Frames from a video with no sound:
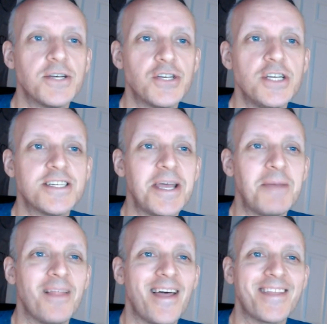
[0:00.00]
seemed
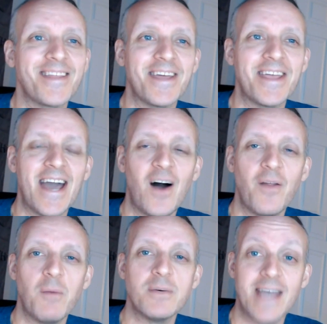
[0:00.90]
like the gal
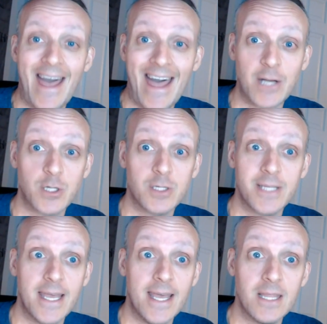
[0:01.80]
that was actually
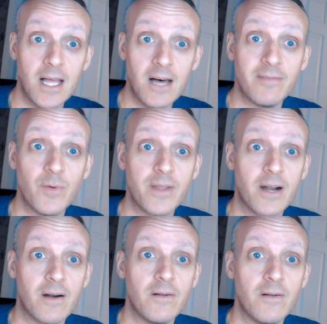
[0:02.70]
in love with
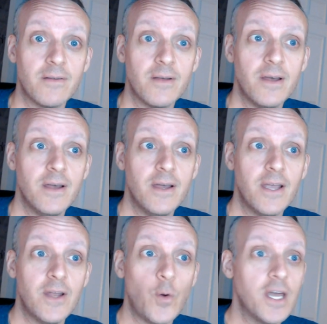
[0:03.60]
Geralt. You
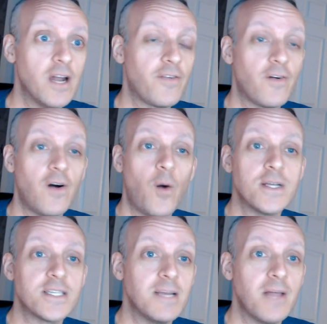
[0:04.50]
know, Yennefer always
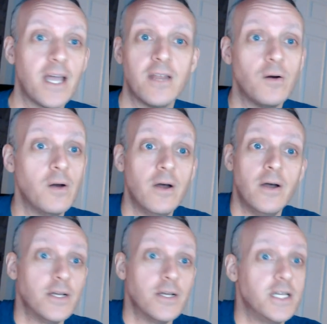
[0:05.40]
seemed like, you know,
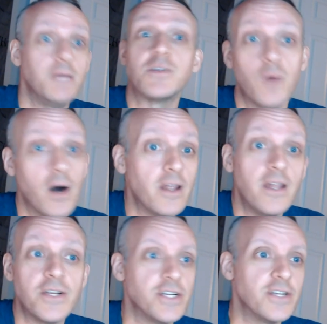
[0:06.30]
she was running
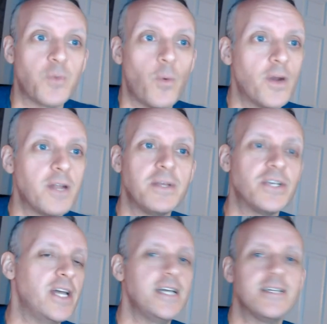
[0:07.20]
and she just wanted to be
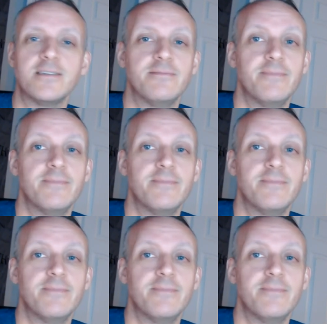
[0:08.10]
chased. And